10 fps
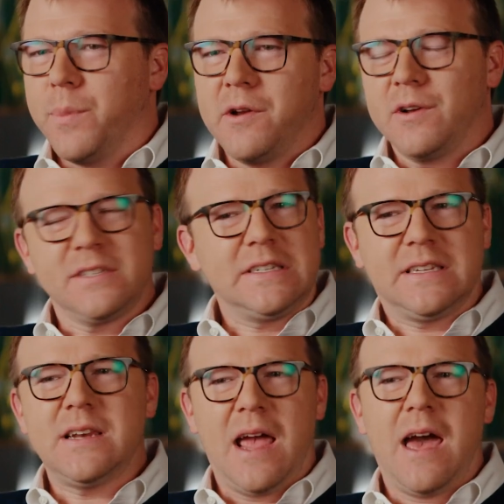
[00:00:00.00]
but it also
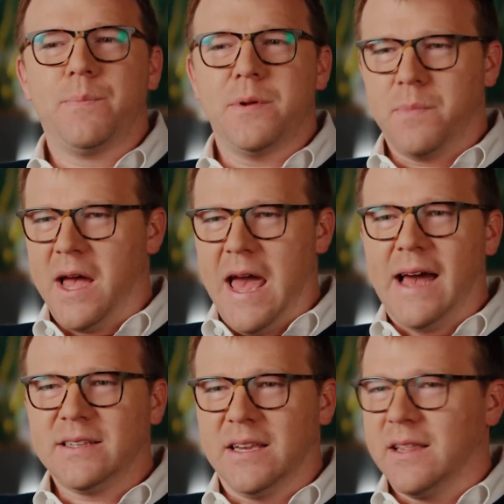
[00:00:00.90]
didn't happen by
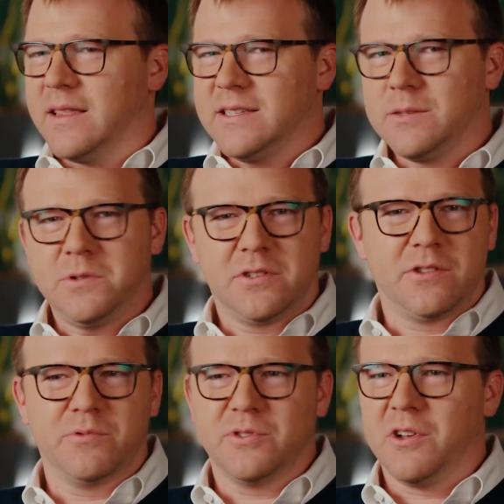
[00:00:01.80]
accident. This was
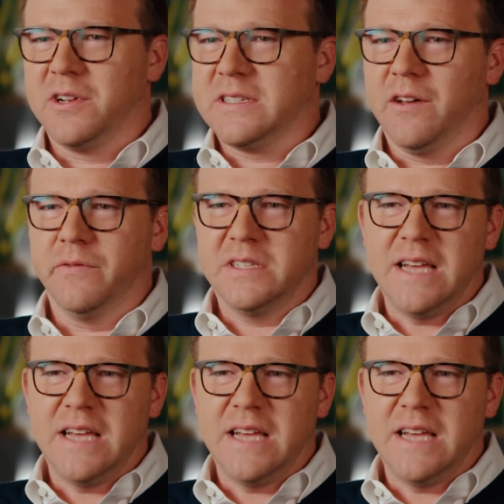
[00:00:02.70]
the result of